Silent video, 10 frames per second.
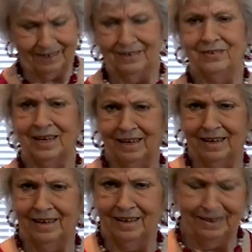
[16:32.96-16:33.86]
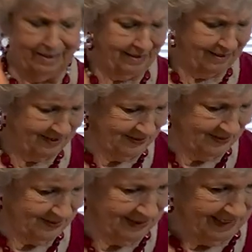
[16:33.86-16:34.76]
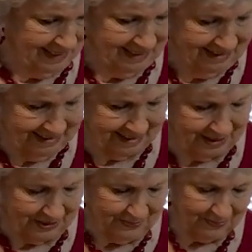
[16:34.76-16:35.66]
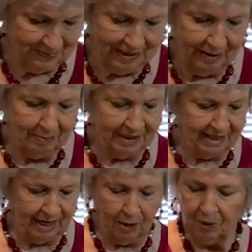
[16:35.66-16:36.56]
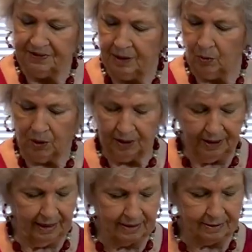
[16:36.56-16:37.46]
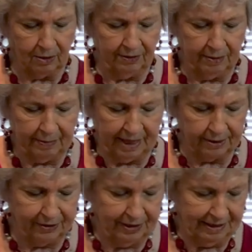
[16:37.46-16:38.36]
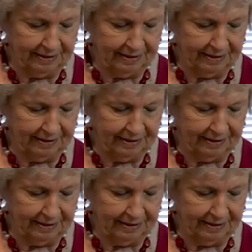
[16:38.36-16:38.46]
okay. So. But they got what they wanted, and that's all that mattered.